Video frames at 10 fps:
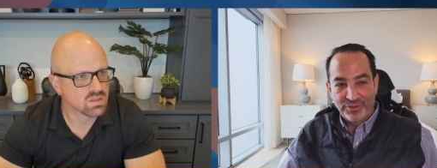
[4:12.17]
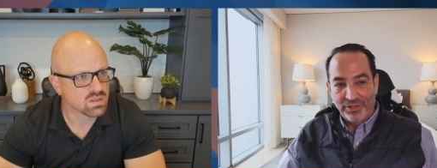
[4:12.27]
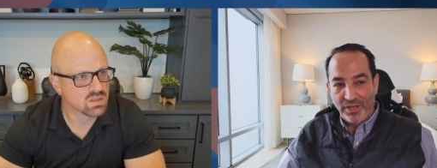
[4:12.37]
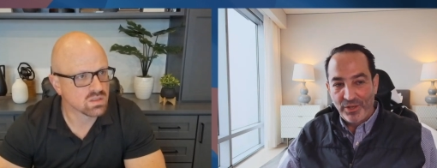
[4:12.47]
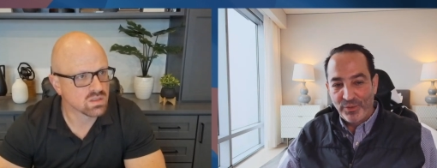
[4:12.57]
Speaker 1: year
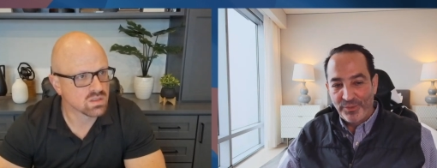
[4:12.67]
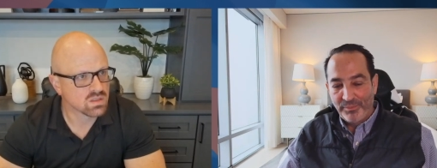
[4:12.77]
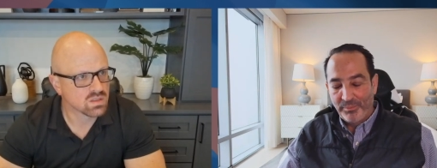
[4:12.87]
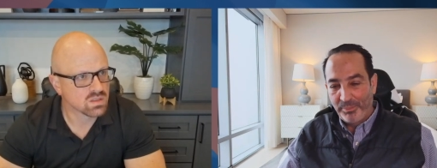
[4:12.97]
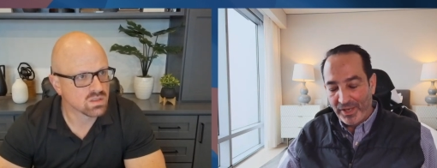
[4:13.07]

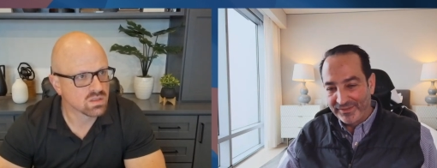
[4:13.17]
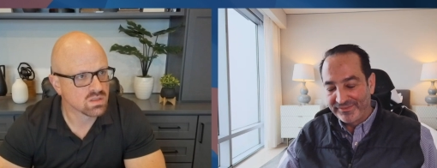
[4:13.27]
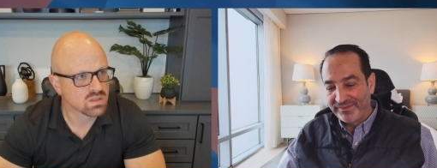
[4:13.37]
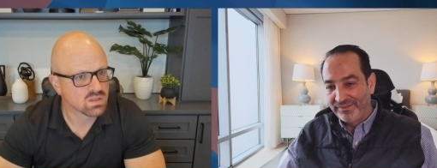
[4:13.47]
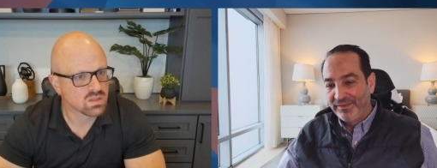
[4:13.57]
alone.
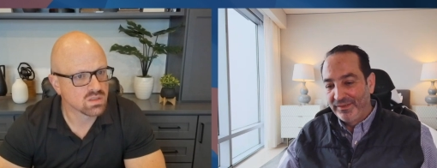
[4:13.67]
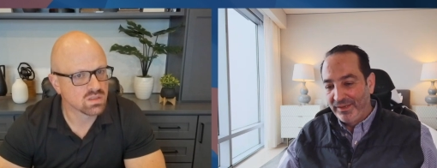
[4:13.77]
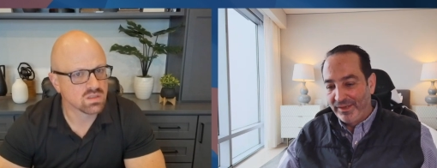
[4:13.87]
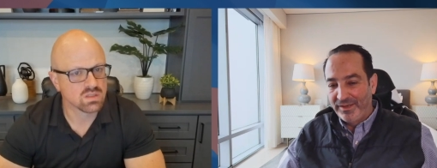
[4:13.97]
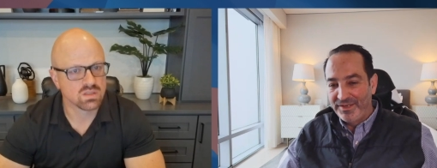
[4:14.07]
But
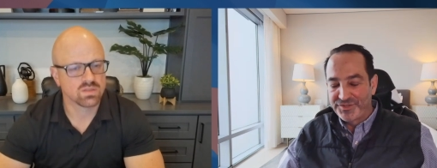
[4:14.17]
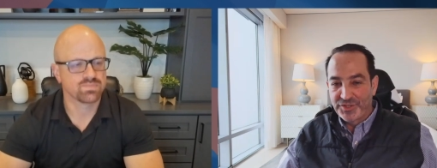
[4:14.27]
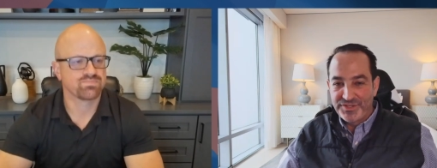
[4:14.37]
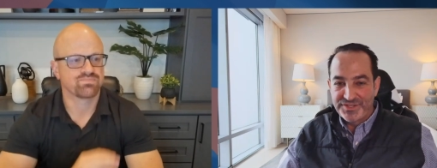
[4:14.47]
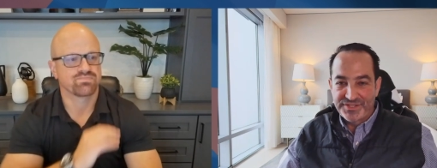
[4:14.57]
uh, it's
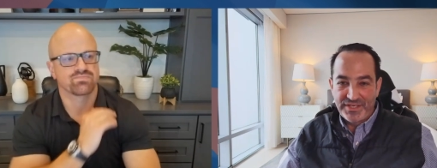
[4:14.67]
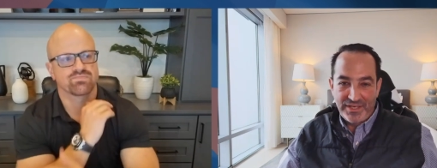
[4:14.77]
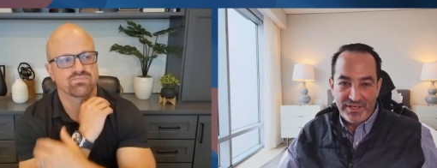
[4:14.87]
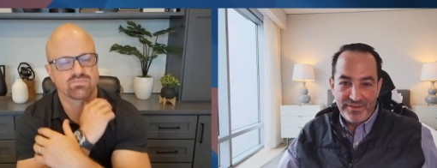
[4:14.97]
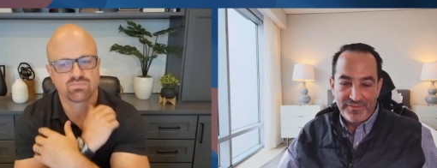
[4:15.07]
good to
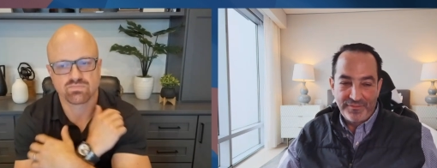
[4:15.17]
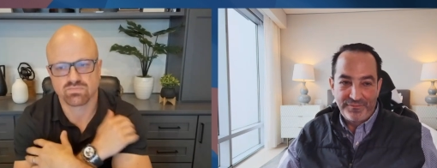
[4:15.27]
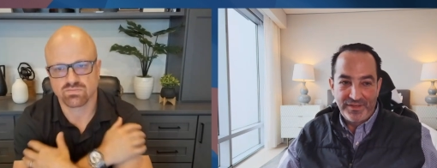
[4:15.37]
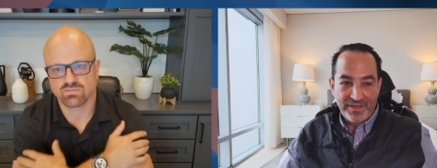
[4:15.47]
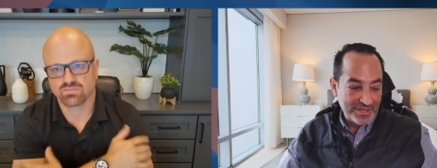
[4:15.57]
see
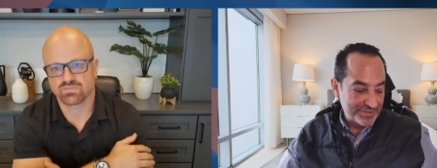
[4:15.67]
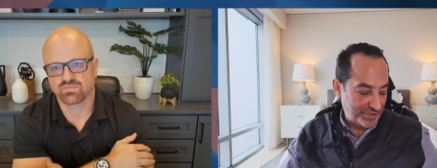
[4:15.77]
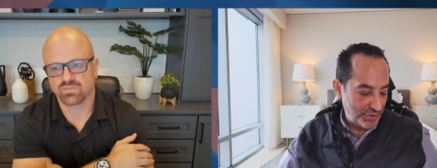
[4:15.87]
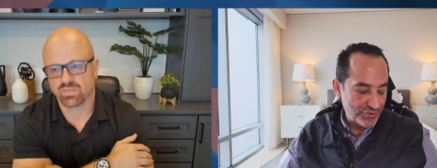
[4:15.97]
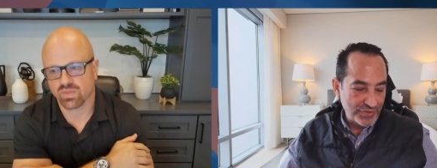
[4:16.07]
that the
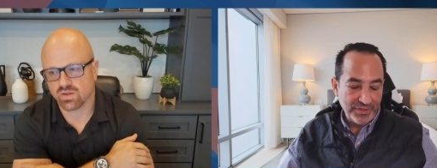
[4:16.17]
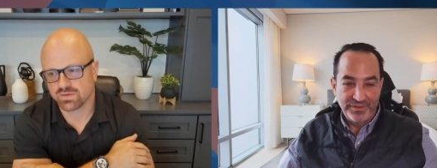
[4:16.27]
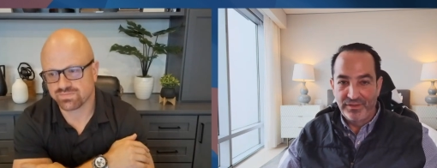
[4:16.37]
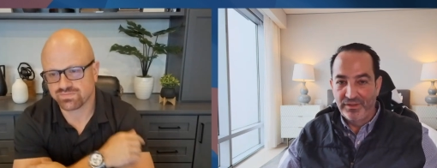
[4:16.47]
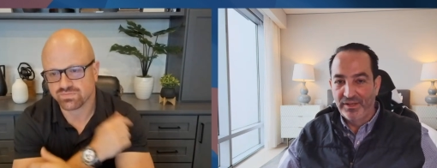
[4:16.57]

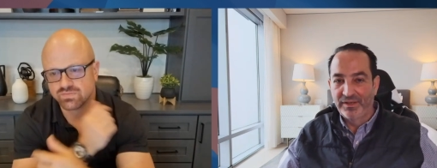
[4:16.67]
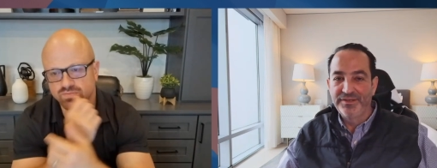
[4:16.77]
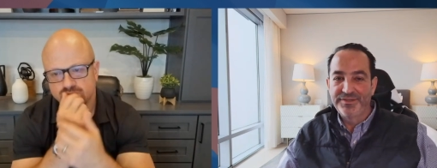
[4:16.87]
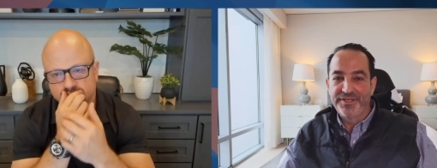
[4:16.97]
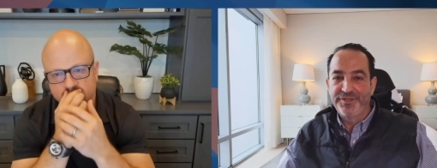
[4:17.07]
execution uh,
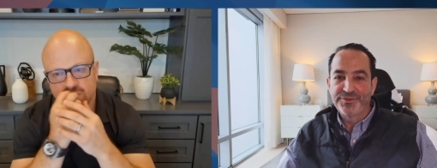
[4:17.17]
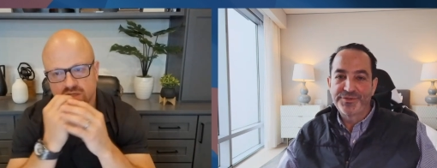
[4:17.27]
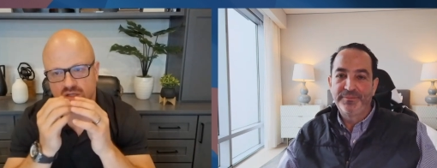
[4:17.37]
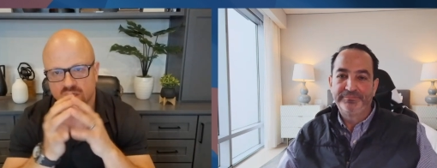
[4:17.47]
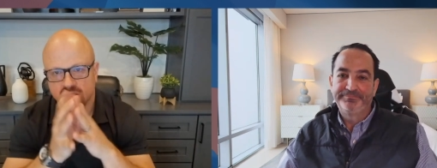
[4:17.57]

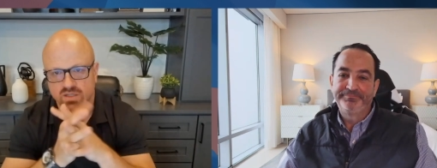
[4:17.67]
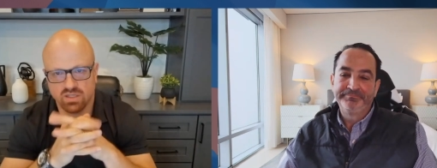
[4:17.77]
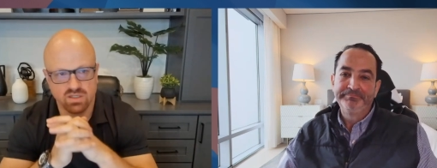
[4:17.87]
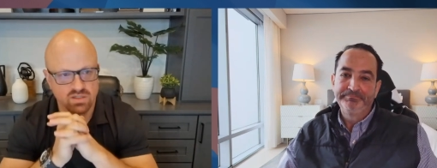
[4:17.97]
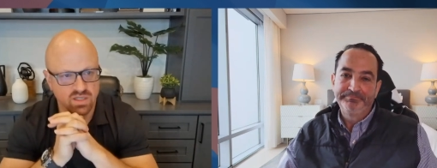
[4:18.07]
continues.
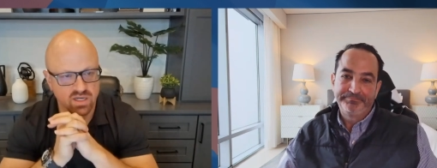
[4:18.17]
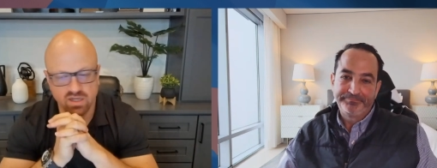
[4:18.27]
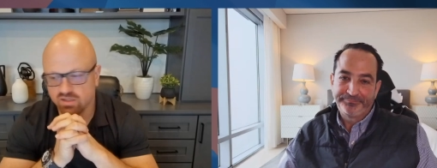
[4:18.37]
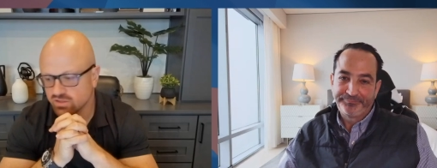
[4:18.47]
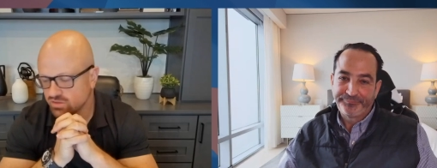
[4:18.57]
Speaker 2: Yeah, I
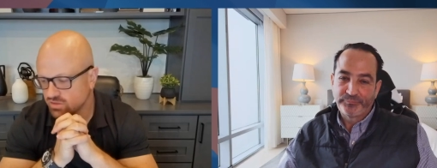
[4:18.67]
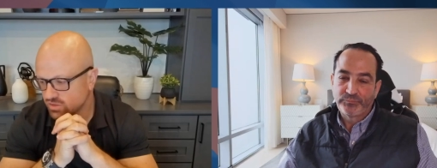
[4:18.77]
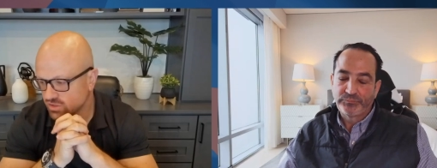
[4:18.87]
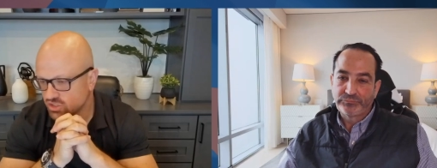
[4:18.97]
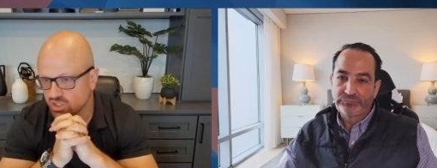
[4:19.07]
had a
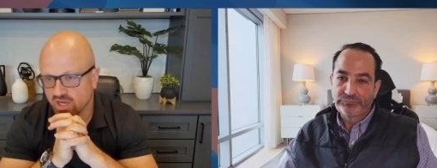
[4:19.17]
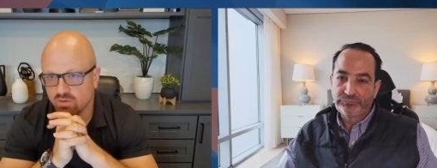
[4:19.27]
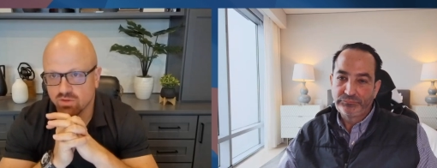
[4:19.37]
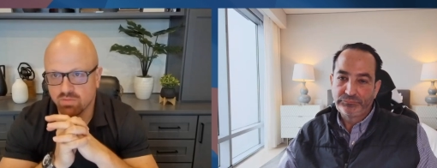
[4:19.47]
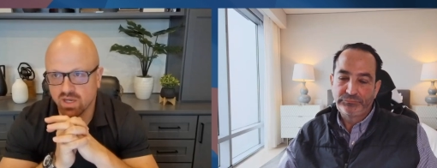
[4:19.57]
good
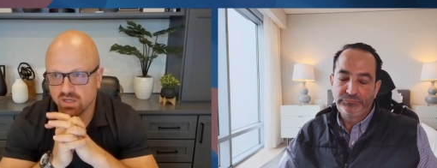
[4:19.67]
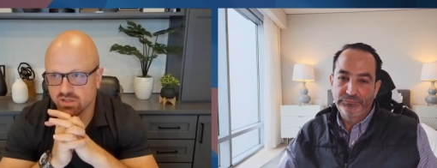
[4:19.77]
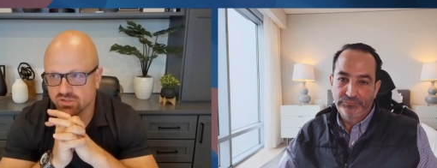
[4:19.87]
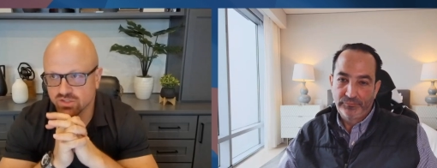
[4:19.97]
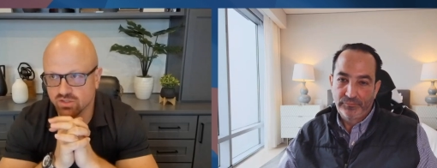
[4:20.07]
chat with Pat
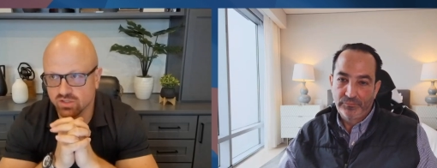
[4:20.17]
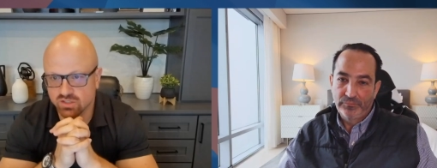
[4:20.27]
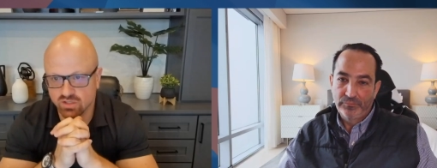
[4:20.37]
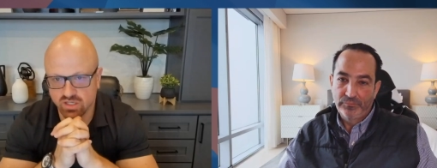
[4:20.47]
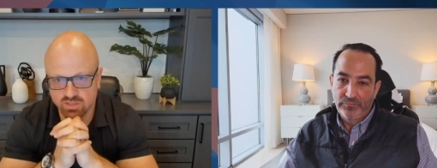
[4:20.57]
Gelsinger
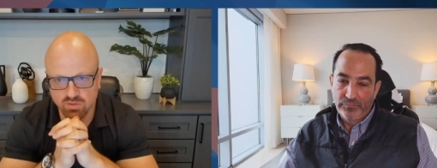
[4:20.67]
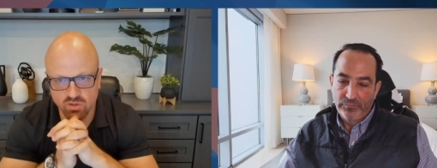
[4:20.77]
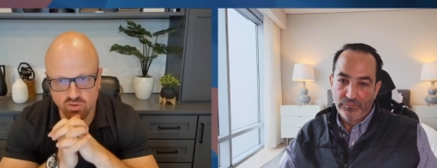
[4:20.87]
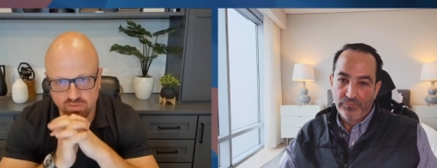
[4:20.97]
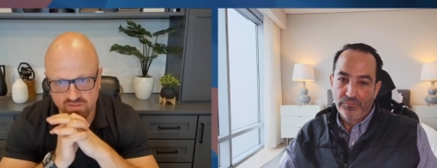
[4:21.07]
yesterday,
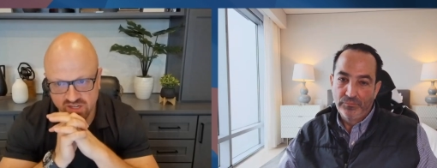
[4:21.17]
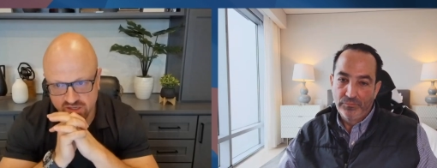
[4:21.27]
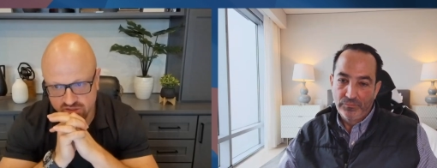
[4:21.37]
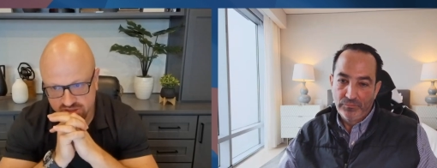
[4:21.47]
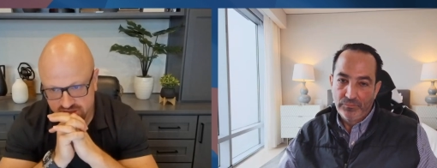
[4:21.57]
small group of
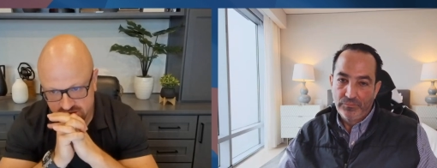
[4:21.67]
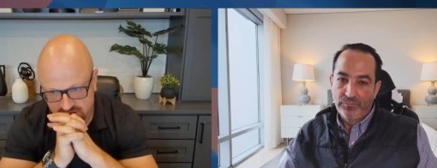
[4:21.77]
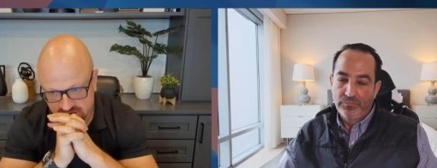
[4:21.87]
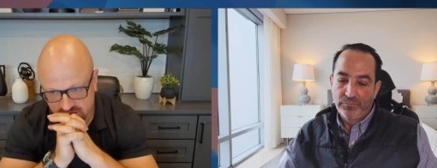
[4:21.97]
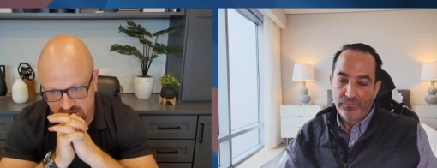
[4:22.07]

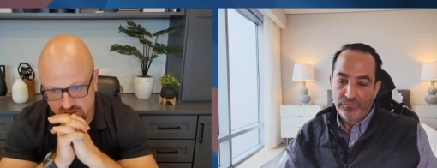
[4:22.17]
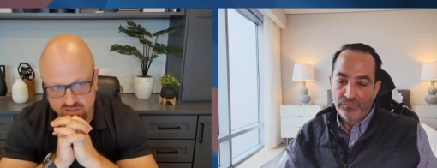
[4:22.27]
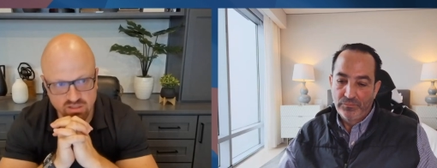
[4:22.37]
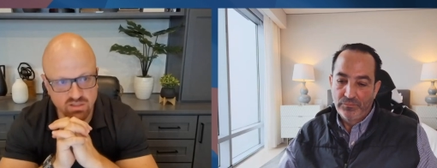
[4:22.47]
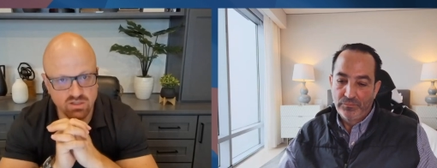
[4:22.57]
analysts, and
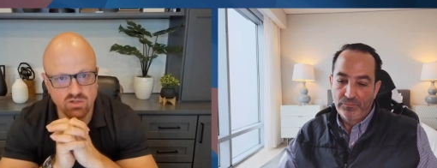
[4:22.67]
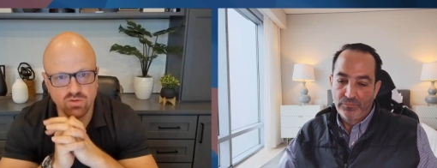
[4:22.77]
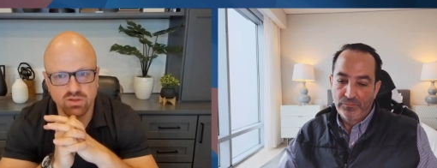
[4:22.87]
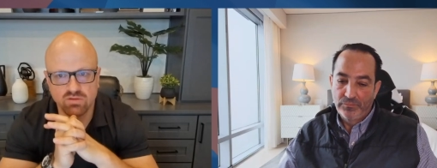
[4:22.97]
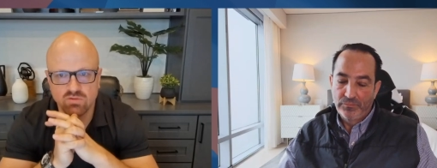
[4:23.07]
you know
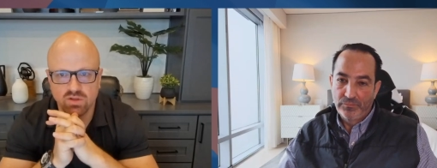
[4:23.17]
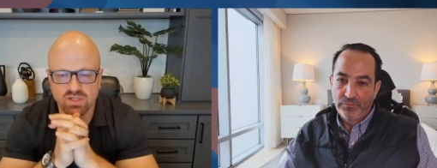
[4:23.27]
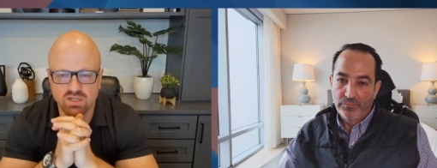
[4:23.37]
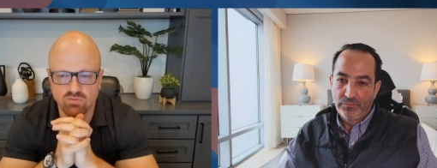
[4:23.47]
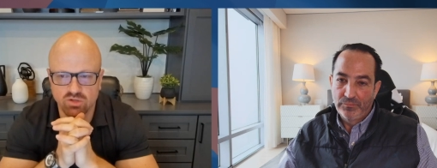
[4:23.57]
one of the, one of
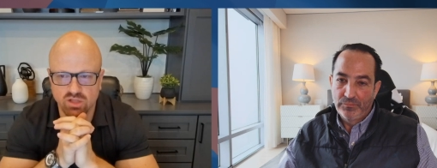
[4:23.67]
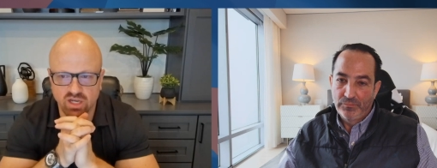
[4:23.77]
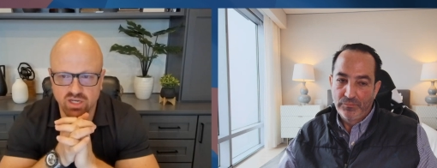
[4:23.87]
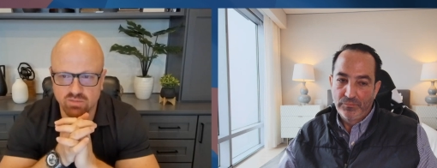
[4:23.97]
the things I really like